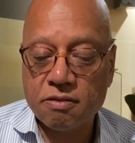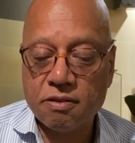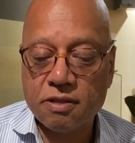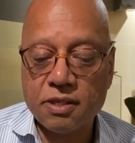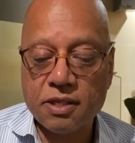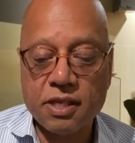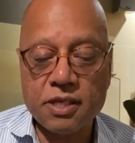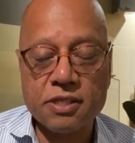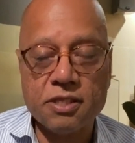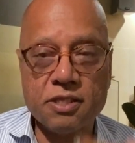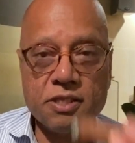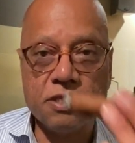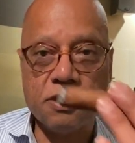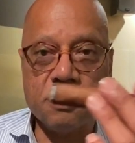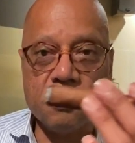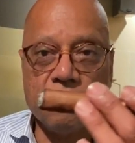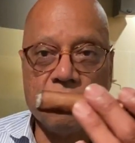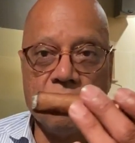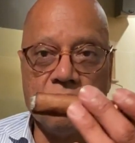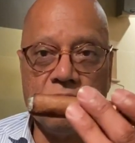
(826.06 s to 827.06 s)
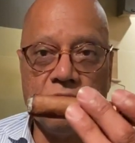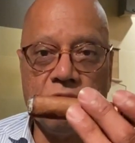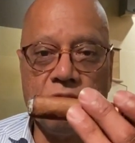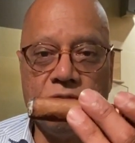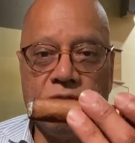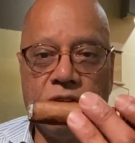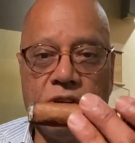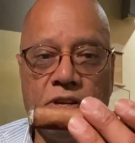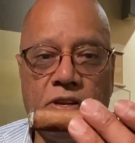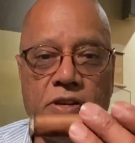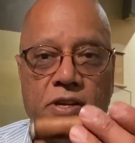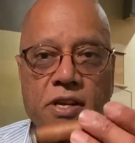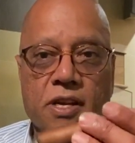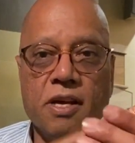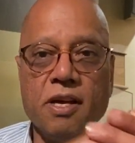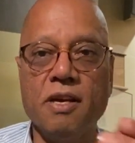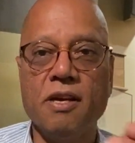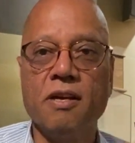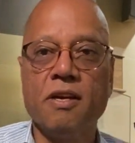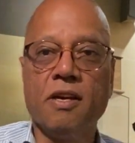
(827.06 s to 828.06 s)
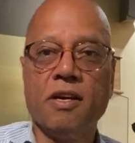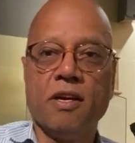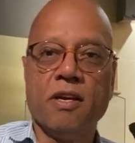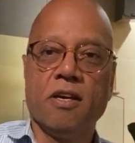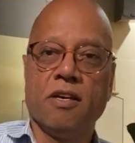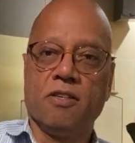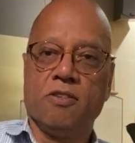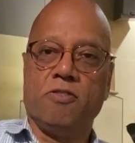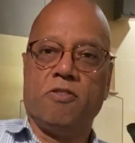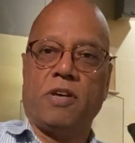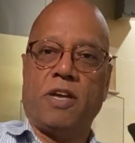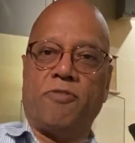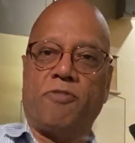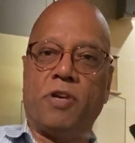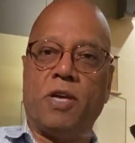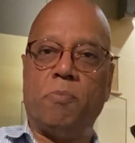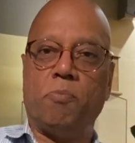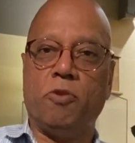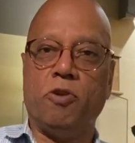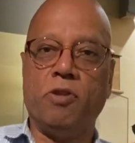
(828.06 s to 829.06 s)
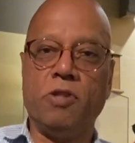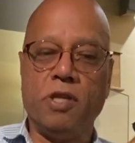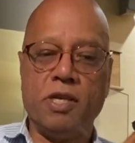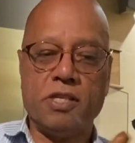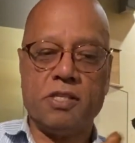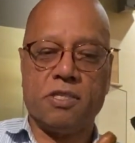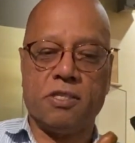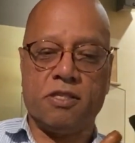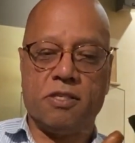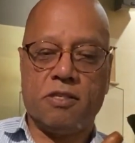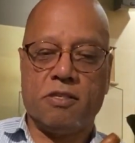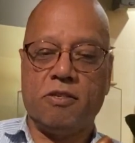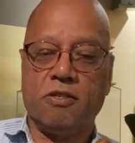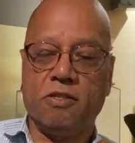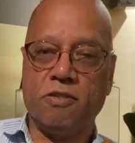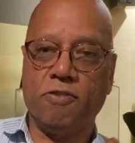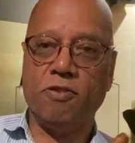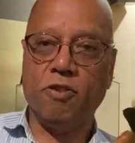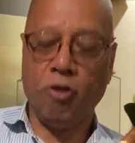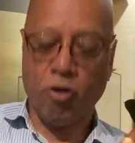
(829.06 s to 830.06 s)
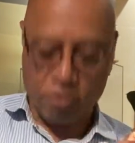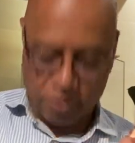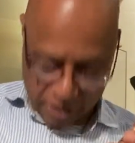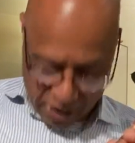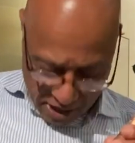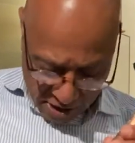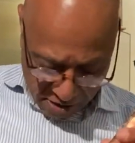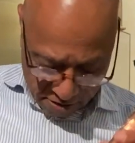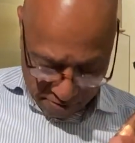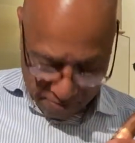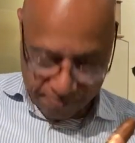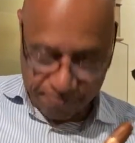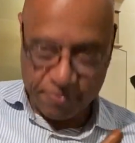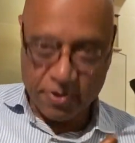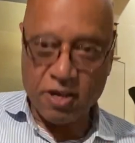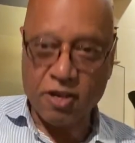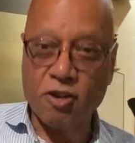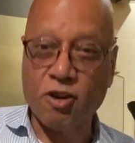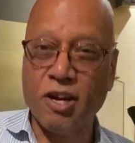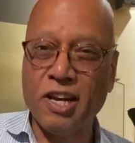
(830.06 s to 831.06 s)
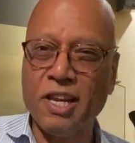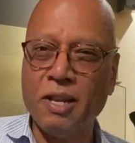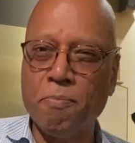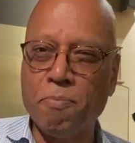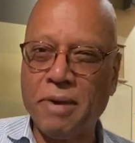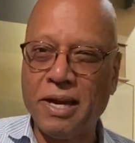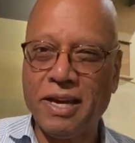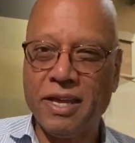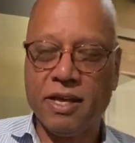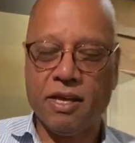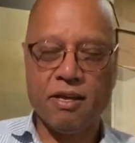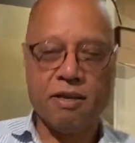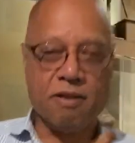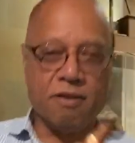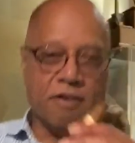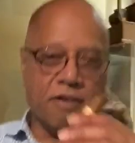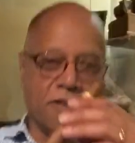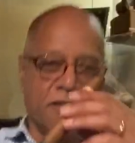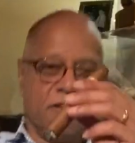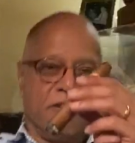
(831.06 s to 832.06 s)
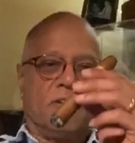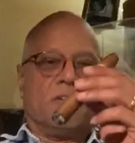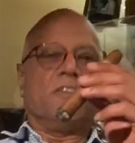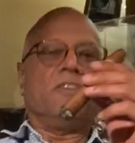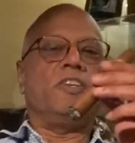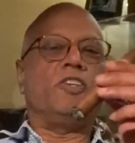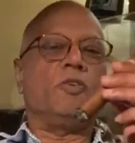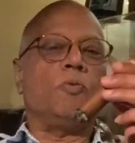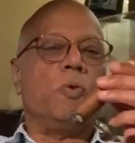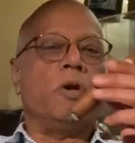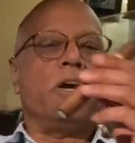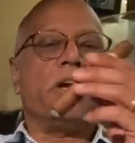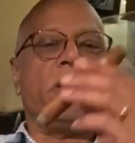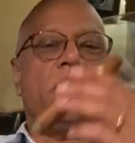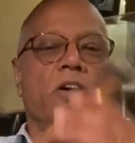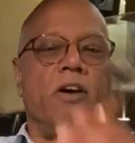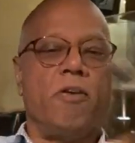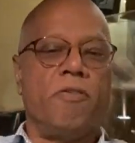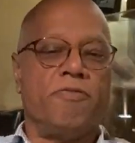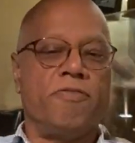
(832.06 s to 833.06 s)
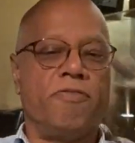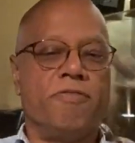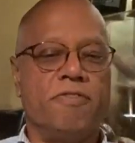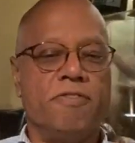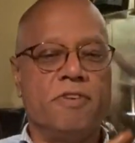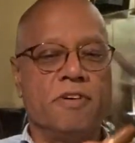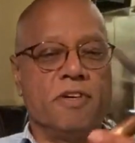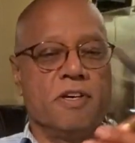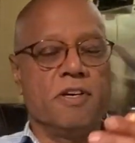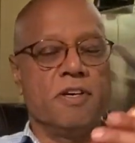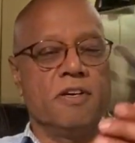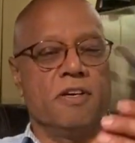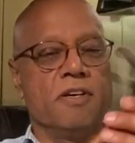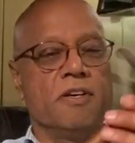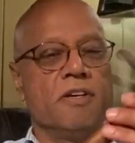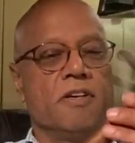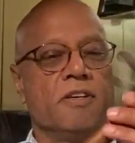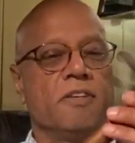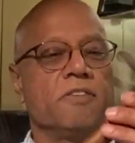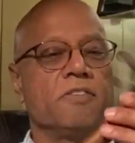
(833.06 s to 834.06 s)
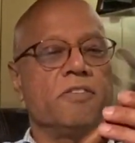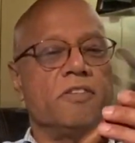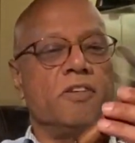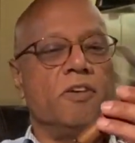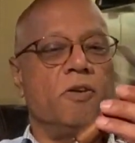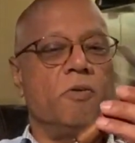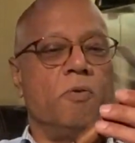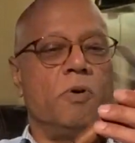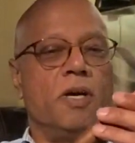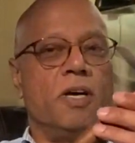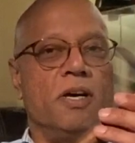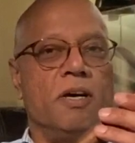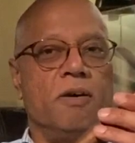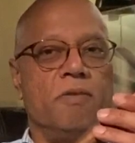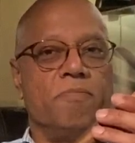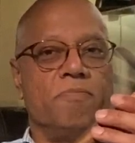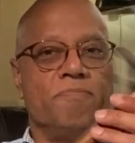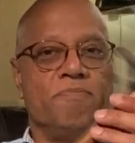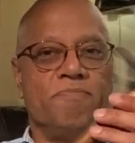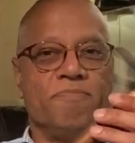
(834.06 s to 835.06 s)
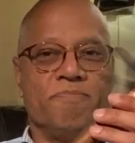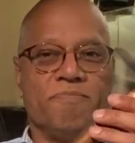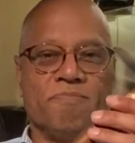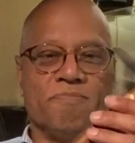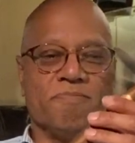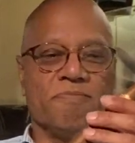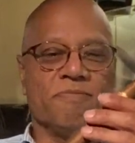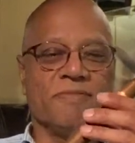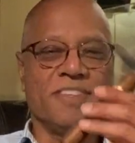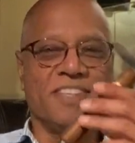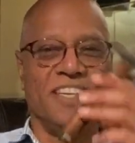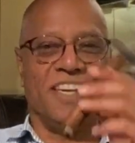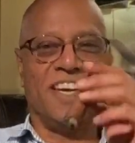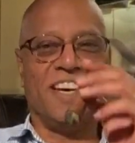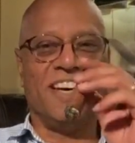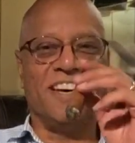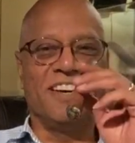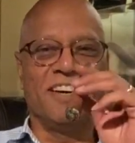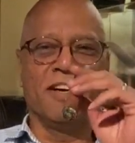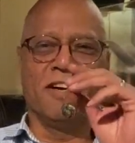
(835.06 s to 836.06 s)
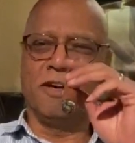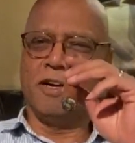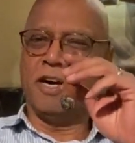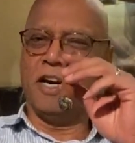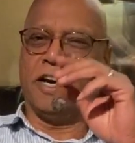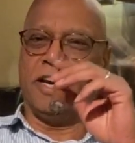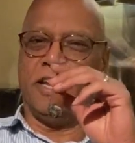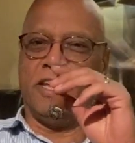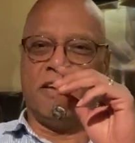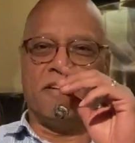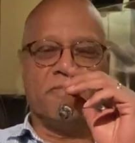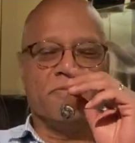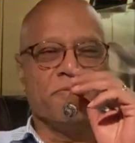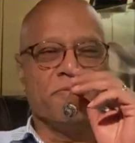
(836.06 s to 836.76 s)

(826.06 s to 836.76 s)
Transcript: And that's just the starting of it, look at that. Sorry, I have to keep doing this because of the lockdown. I've got a little belly. Need to work it off. So, yeah, hide it.